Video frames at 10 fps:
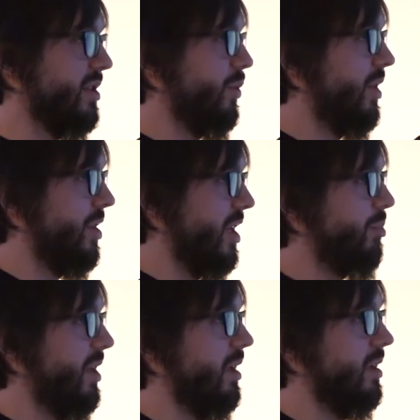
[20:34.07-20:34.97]
so we are
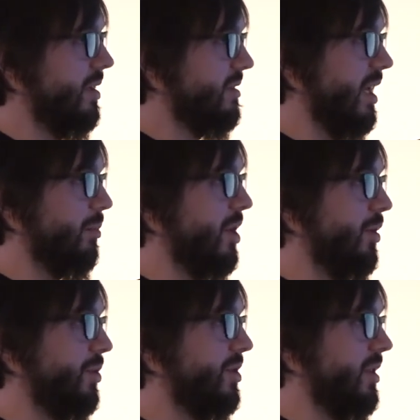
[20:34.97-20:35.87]
keeping the same
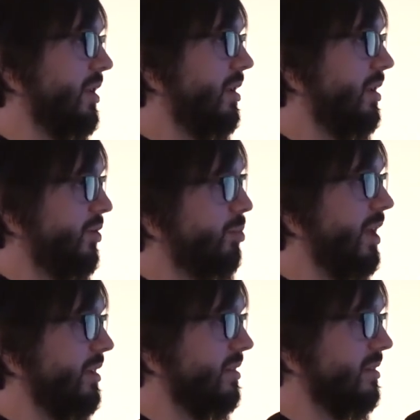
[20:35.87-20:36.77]
code into
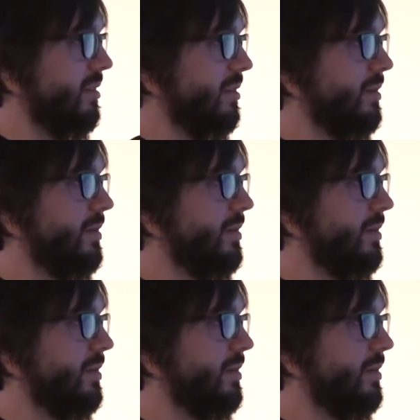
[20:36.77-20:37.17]
places.